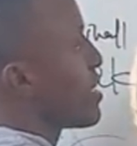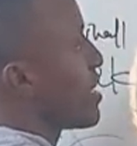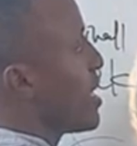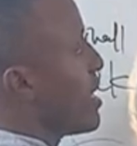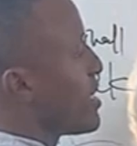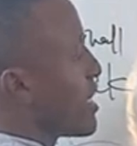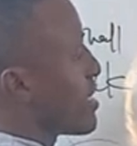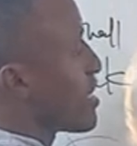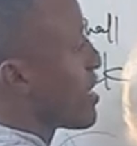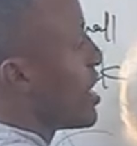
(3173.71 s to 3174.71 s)

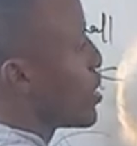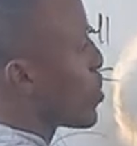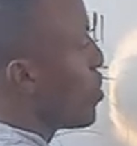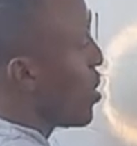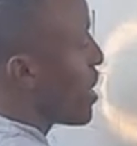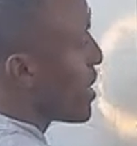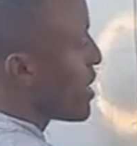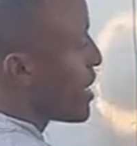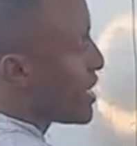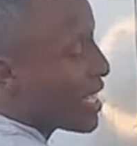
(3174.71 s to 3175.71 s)
density. So
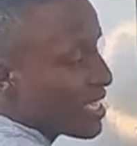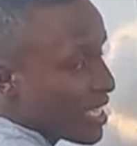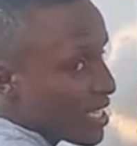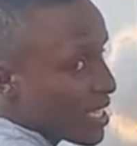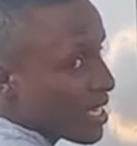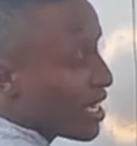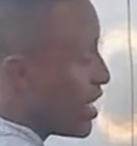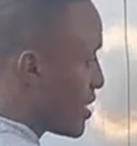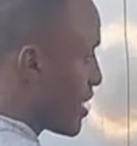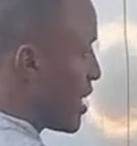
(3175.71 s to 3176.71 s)
the density
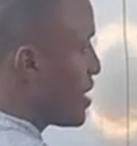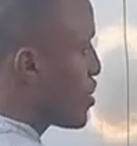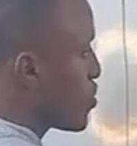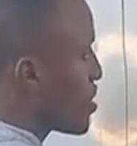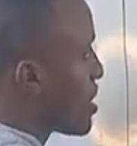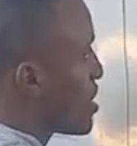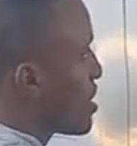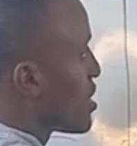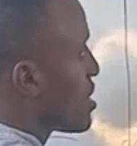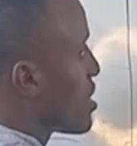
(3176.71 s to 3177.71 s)
tends to,
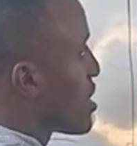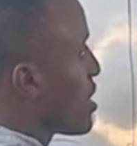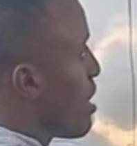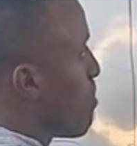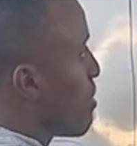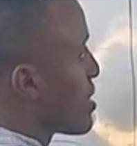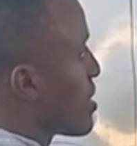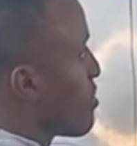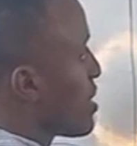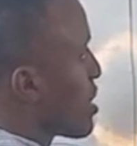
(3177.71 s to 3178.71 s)
this is in gram per
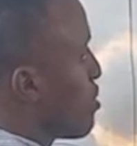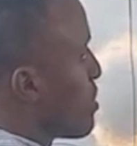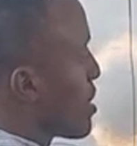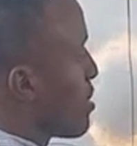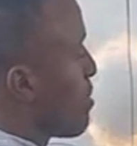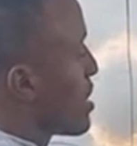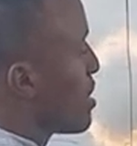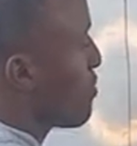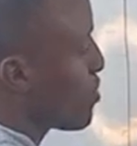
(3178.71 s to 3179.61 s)
centimeter cubic, but if you